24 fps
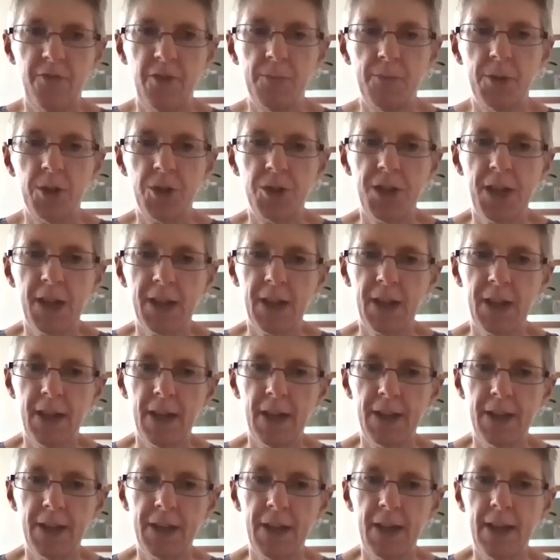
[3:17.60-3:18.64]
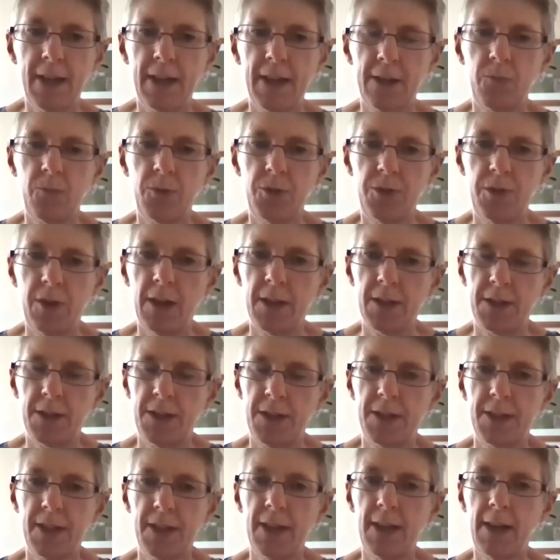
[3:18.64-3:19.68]
you very much, Jacqui. And Anne, would you like
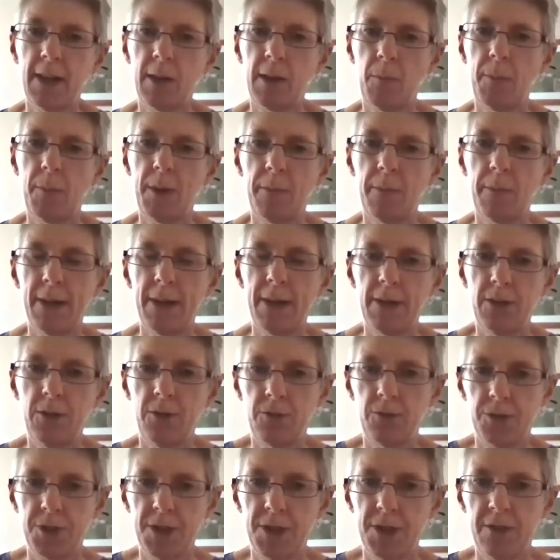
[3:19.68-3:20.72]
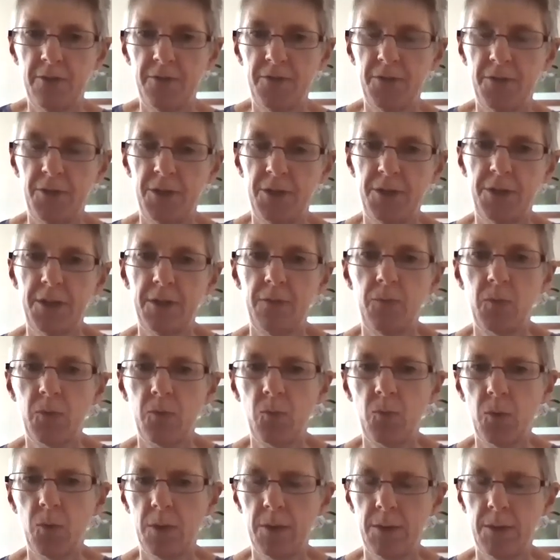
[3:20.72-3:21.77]
to say a little bit about yourself and
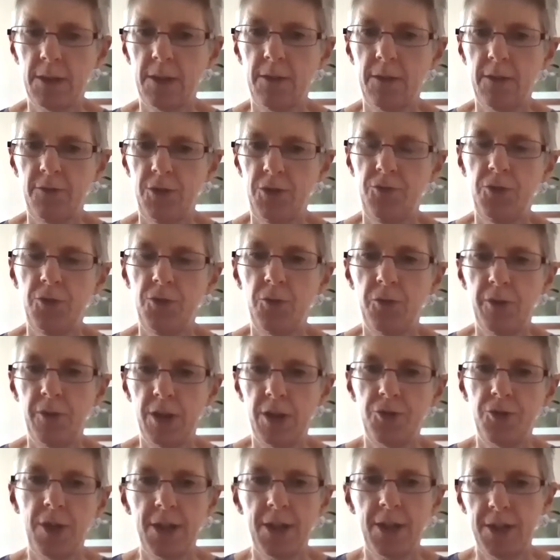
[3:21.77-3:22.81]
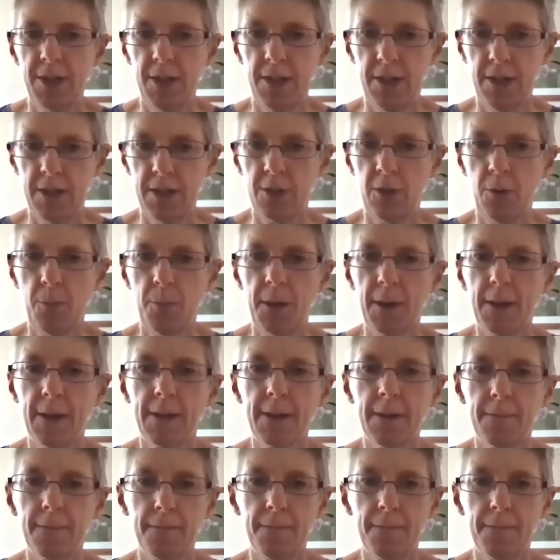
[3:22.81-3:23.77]
what gives you your interest in this topic?